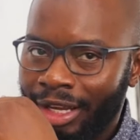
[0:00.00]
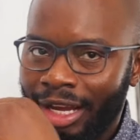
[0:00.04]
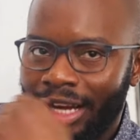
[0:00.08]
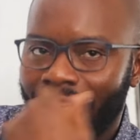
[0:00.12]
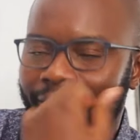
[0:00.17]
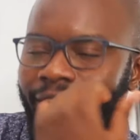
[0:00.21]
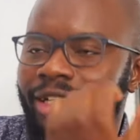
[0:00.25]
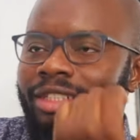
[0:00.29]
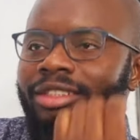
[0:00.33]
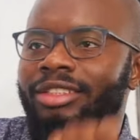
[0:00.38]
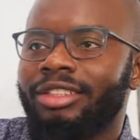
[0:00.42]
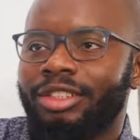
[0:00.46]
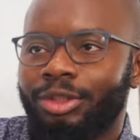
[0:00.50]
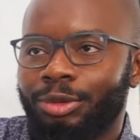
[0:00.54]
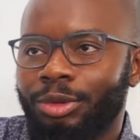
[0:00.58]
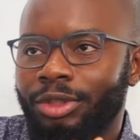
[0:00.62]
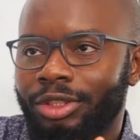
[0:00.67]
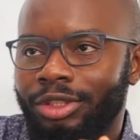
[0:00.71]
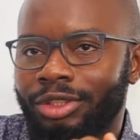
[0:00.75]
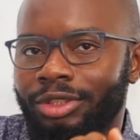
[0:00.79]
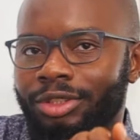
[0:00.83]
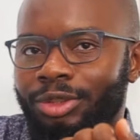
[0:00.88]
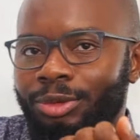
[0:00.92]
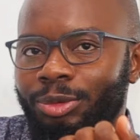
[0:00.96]
I've had
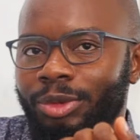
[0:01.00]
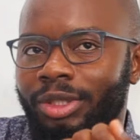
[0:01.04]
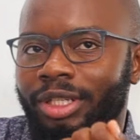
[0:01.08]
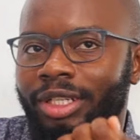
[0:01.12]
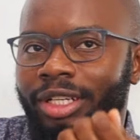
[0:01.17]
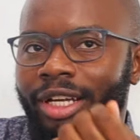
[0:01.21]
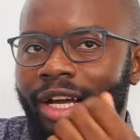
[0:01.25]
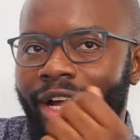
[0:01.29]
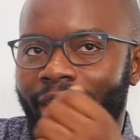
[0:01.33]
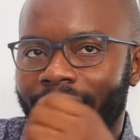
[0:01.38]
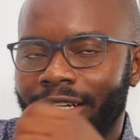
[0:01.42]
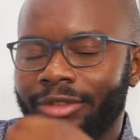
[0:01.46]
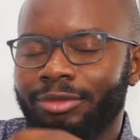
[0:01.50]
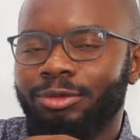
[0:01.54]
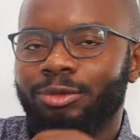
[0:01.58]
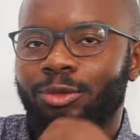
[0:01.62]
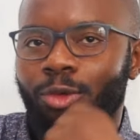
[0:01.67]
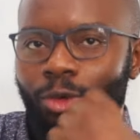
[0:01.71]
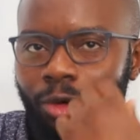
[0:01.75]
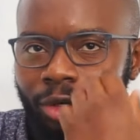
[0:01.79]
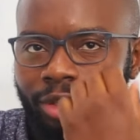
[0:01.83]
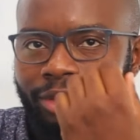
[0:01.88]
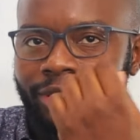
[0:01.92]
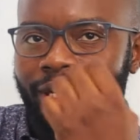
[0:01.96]
situations where
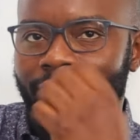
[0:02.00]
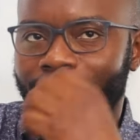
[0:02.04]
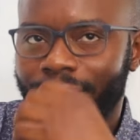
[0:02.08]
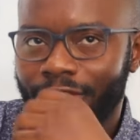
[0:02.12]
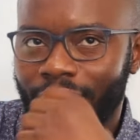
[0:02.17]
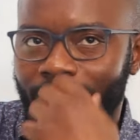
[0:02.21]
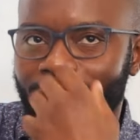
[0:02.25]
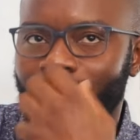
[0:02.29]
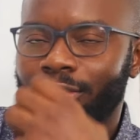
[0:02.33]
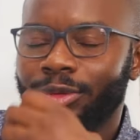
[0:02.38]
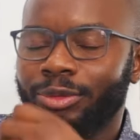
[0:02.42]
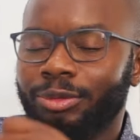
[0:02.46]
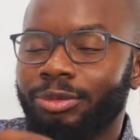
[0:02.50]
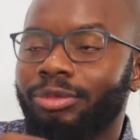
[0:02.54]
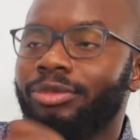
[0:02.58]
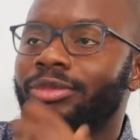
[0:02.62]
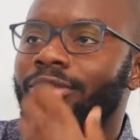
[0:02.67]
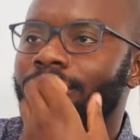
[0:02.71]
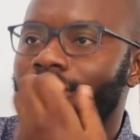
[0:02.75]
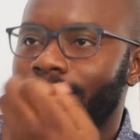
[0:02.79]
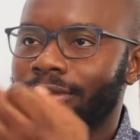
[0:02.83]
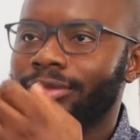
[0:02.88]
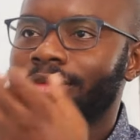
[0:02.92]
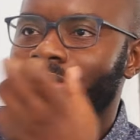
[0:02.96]
I've tried to
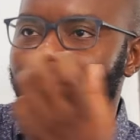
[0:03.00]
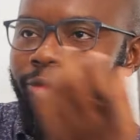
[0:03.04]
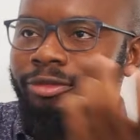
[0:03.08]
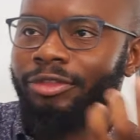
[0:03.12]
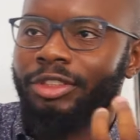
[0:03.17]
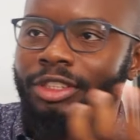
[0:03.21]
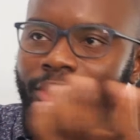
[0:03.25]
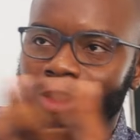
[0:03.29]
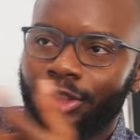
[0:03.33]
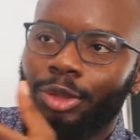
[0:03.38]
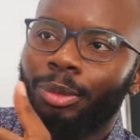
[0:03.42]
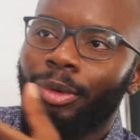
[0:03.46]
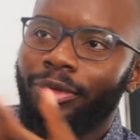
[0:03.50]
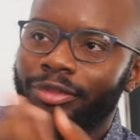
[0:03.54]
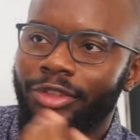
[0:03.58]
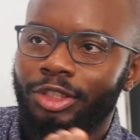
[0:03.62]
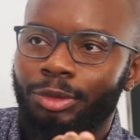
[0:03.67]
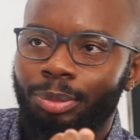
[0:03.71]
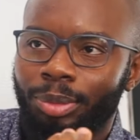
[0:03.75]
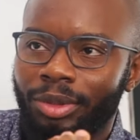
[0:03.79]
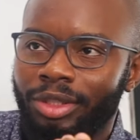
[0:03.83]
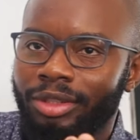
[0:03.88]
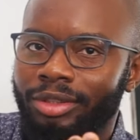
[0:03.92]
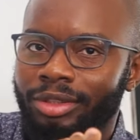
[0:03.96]
visit some of
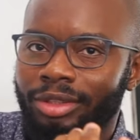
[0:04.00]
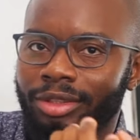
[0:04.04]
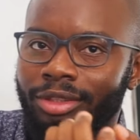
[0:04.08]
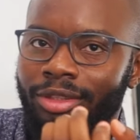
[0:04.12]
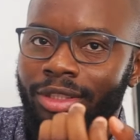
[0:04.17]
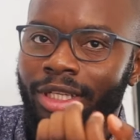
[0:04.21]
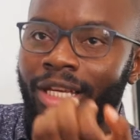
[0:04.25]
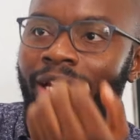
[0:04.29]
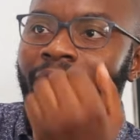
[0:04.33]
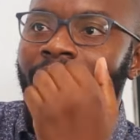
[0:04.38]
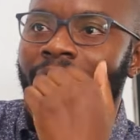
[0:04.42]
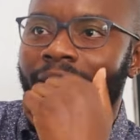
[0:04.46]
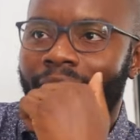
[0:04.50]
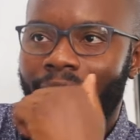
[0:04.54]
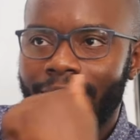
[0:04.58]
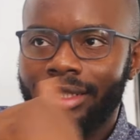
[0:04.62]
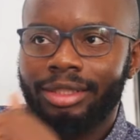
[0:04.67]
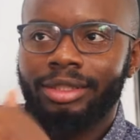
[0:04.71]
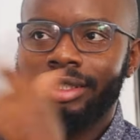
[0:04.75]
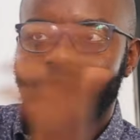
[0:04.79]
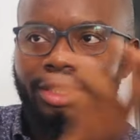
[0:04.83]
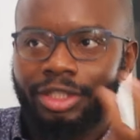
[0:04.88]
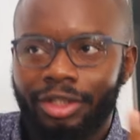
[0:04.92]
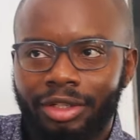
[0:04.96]
these places and
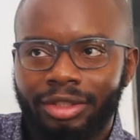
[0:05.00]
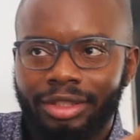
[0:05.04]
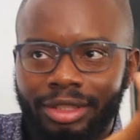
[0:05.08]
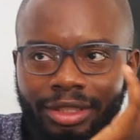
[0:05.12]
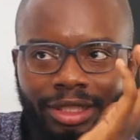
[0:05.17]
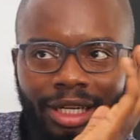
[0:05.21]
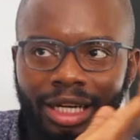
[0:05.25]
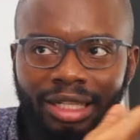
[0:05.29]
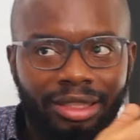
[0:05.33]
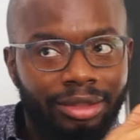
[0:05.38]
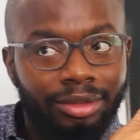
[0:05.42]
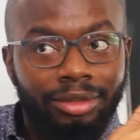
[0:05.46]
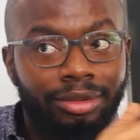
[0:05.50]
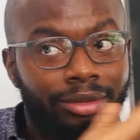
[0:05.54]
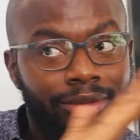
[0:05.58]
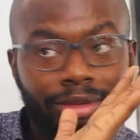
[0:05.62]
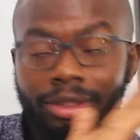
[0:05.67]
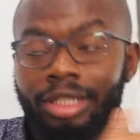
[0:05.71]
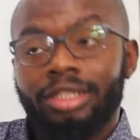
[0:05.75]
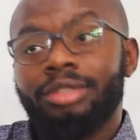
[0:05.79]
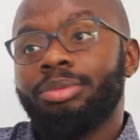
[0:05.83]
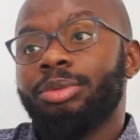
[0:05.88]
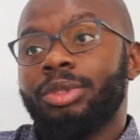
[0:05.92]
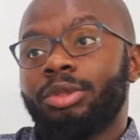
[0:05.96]
the security guard
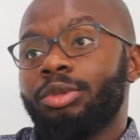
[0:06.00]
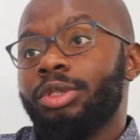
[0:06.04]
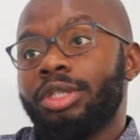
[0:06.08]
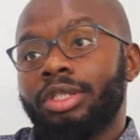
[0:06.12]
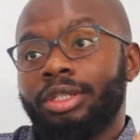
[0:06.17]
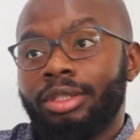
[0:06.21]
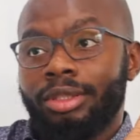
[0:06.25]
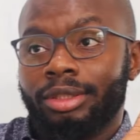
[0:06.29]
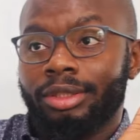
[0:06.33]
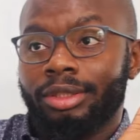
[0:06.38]
sent me away.